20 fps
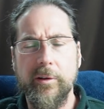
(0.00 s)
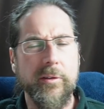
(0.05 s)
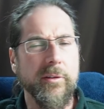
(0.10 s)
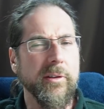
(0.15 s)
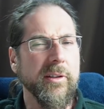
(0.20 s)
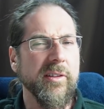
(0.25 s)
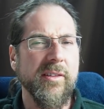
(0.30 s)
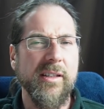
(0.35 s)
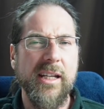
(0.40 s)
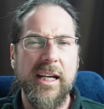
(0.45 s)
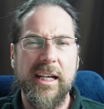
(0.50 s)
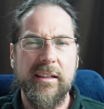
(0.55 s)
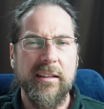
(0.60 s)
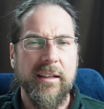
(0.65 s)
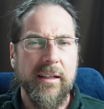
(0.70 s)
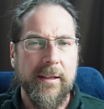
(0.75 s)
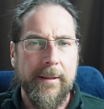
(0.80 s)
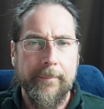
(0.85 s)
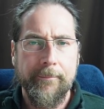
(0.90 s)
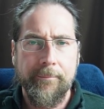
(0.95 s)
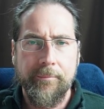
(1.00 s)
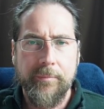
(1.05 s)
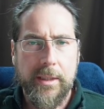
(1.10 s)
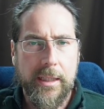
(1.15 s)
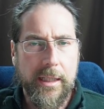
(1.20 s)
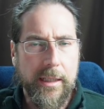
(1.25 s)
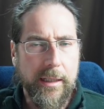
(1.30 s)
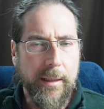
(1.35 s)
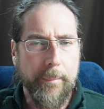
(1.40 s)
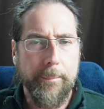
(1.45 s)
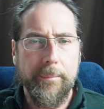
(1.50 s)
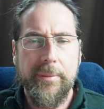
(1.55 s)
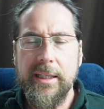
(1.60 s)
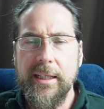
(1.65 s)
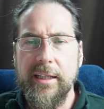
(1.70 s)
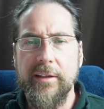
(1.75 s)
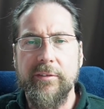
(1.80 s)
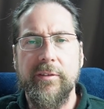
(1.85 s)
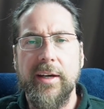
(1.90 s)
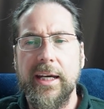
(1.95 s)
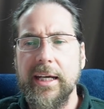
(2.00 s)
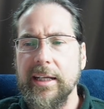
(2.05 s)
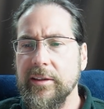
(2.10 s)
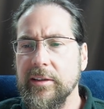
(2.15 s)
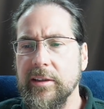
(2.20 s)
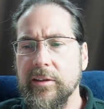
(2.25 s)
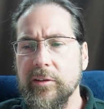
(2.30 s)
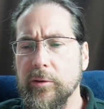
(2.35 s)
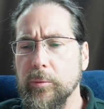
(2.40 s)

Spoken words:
so it's not a big advantage.